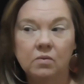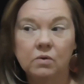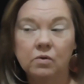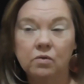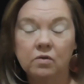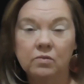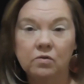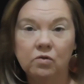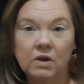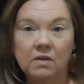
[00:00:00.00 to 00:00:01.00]
Would a
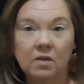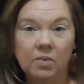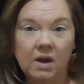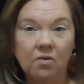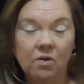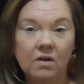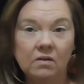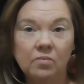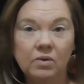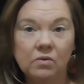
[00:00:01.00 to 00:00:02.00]
Christmas tree in the
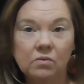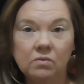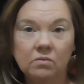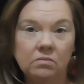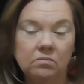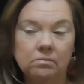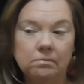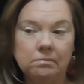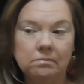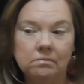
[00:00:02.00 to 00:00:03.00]
background appeal?
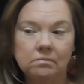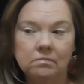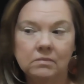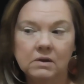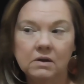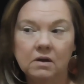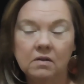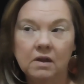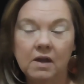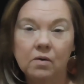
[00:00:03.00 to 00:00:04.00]
You
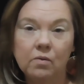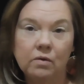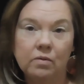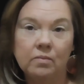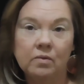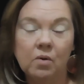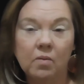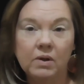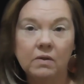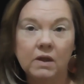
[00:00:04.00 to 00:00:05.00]
know, the algorithms
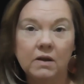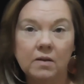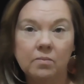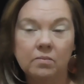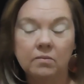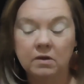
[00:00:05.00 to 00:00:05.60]
might pick that up.